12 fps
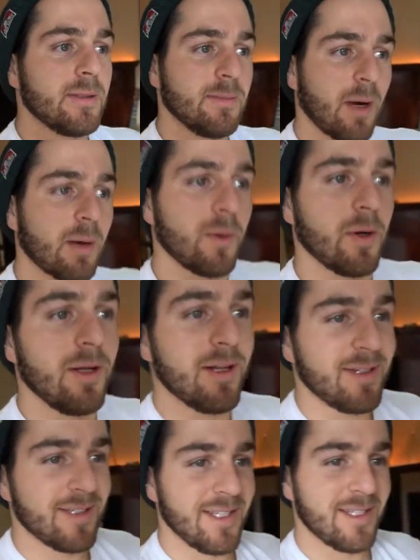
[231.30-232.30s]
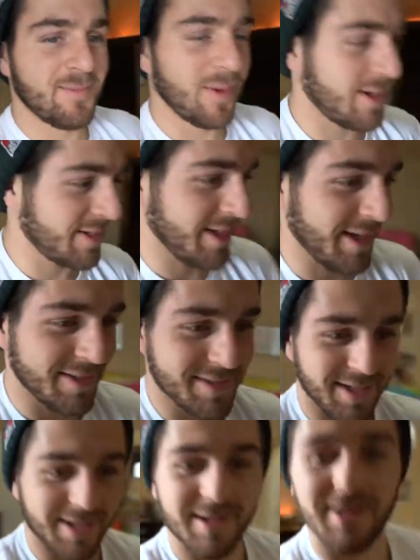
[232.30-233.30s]
Marble, he's barking
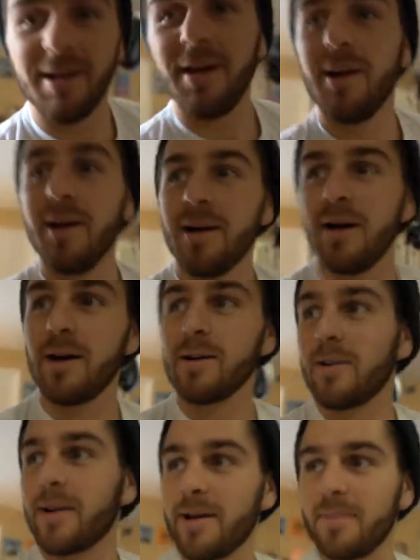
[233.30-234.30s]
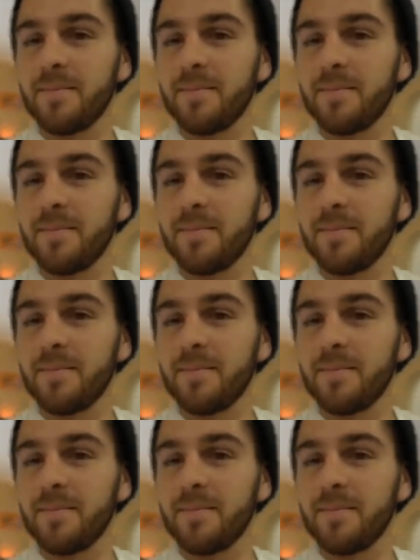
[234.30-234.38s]
outside. I'll go get